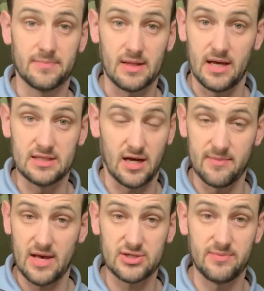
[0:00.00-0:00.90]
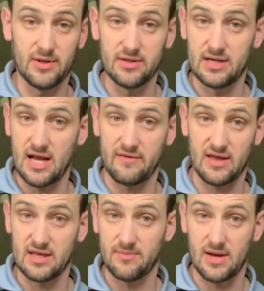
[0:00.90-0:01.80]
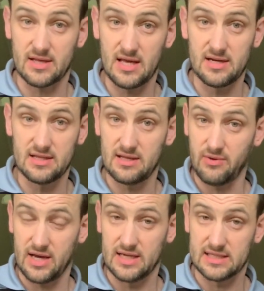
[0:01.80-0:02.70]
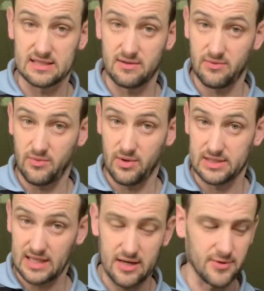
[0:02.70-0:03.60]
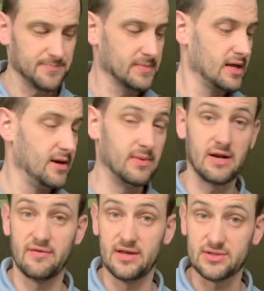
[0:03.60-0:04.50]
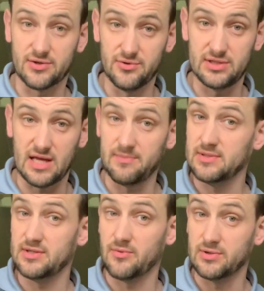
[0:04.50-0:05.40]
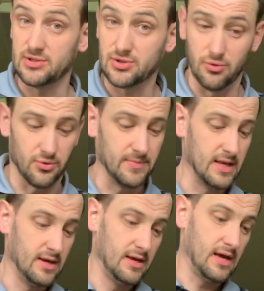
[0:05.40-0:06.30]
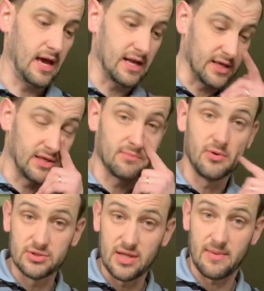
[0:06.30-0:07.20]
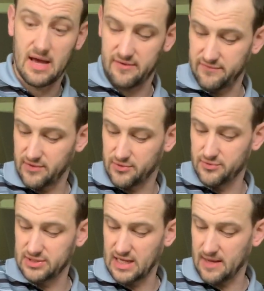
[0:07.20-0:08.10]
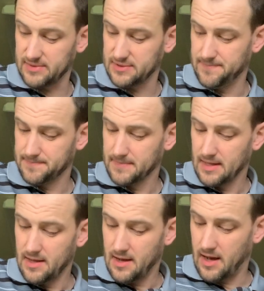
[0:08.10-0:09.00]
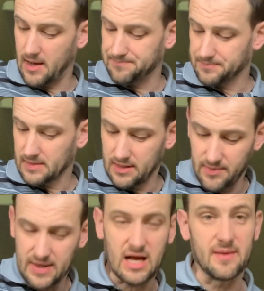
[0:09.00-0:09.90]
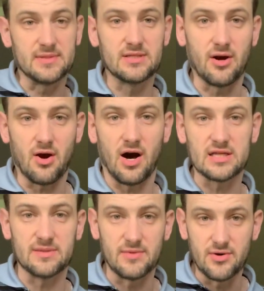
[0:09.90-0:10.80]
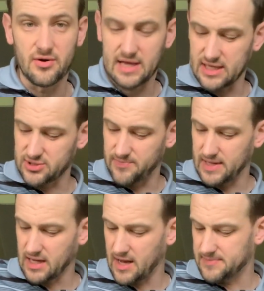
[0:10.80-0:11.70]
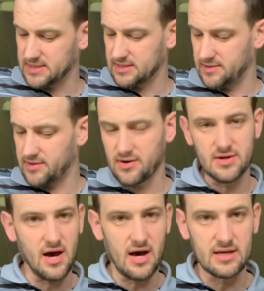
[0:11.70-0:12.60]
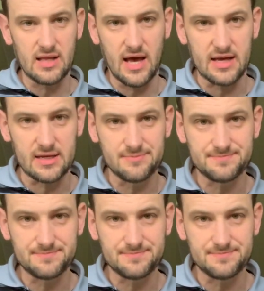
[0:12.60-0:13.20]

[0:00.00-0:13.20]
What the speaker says: it's not a master built. They didn't have that thing back then the way it was later. But nevertheless, the Cruz stamp is there, which is cool. And I think most of them have the Cruz stamps. The pickups are awesome. They're Nocaster pickups. They're not like